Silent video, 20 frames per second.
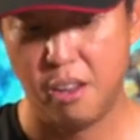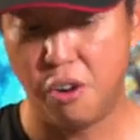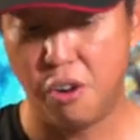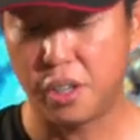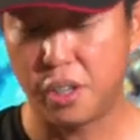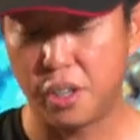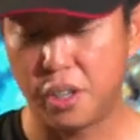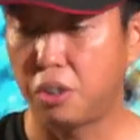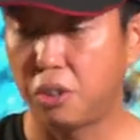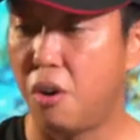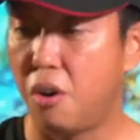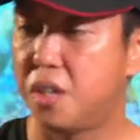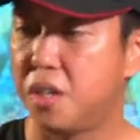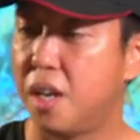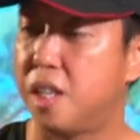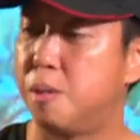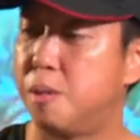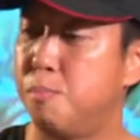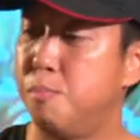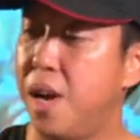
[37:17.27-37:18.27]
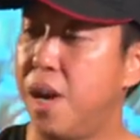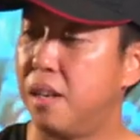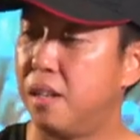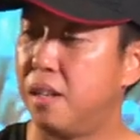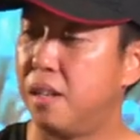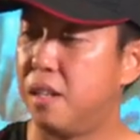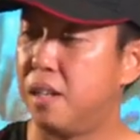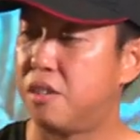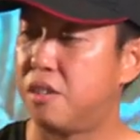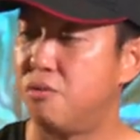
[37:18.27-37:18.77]
OrcaTorch has
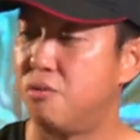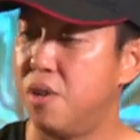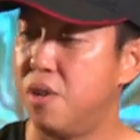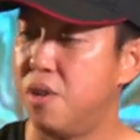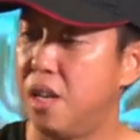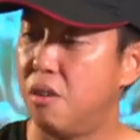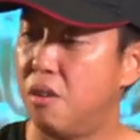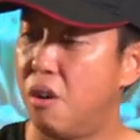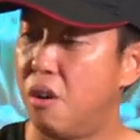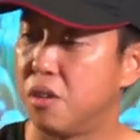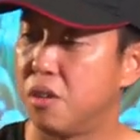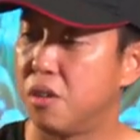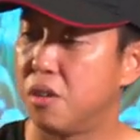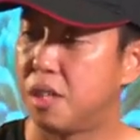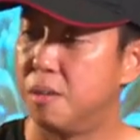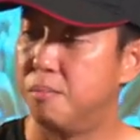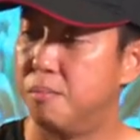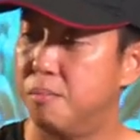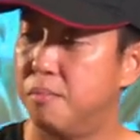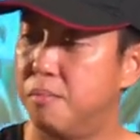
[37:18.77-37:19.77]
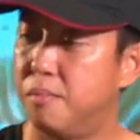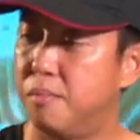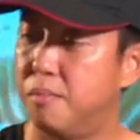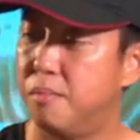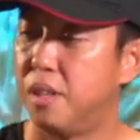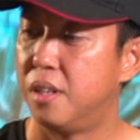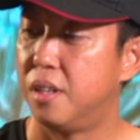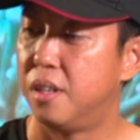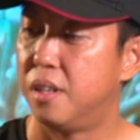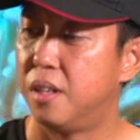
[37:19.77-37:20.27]
made this really awesome
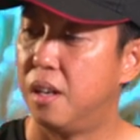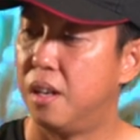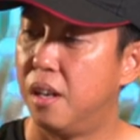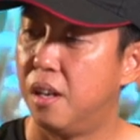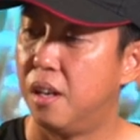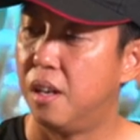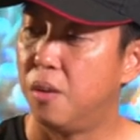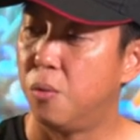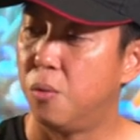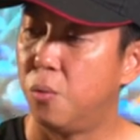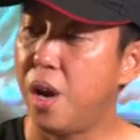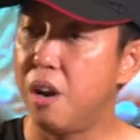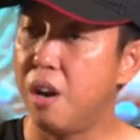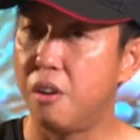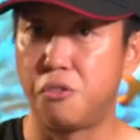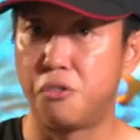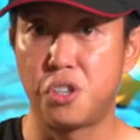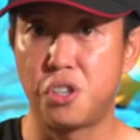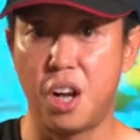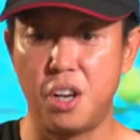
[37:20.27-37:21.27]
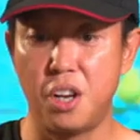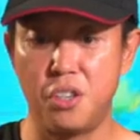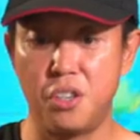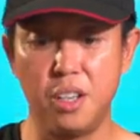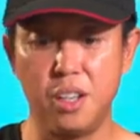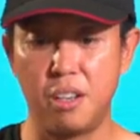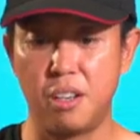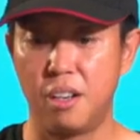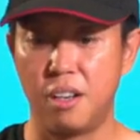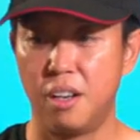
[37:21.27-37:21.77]
way of
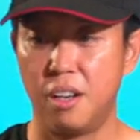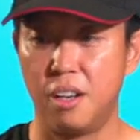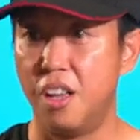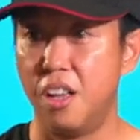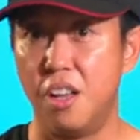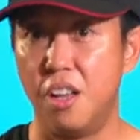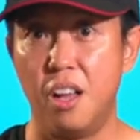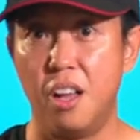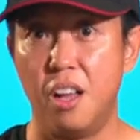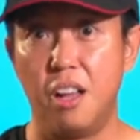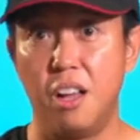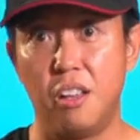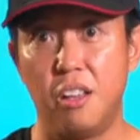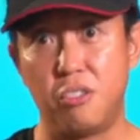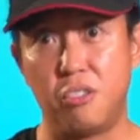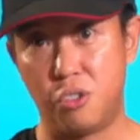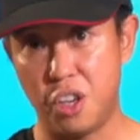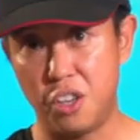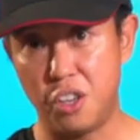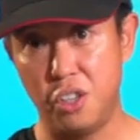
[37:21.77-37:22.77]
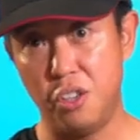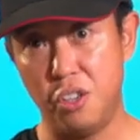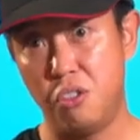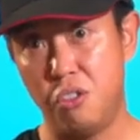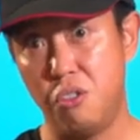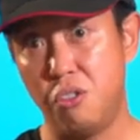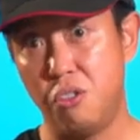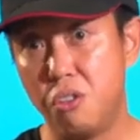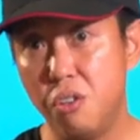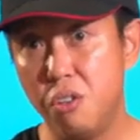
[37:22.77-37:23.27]
charging it. To charge
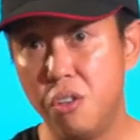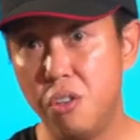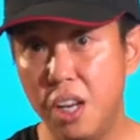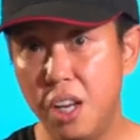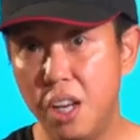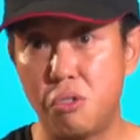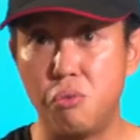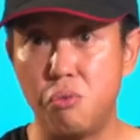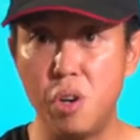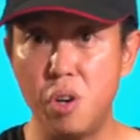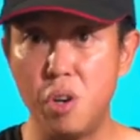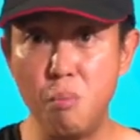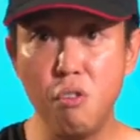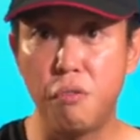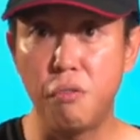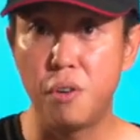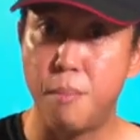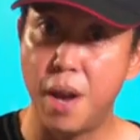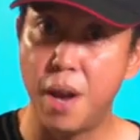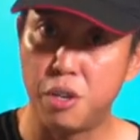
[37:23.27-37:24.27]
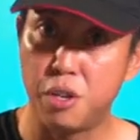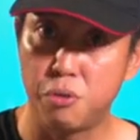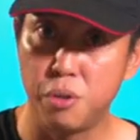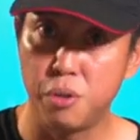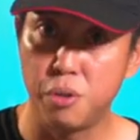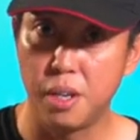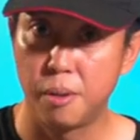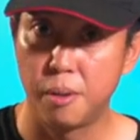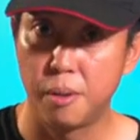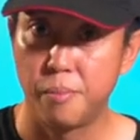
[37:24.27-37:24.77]
it, you don't need to remove the
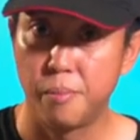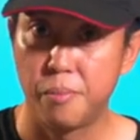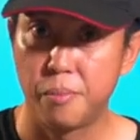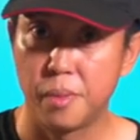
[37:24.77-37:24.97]
battery.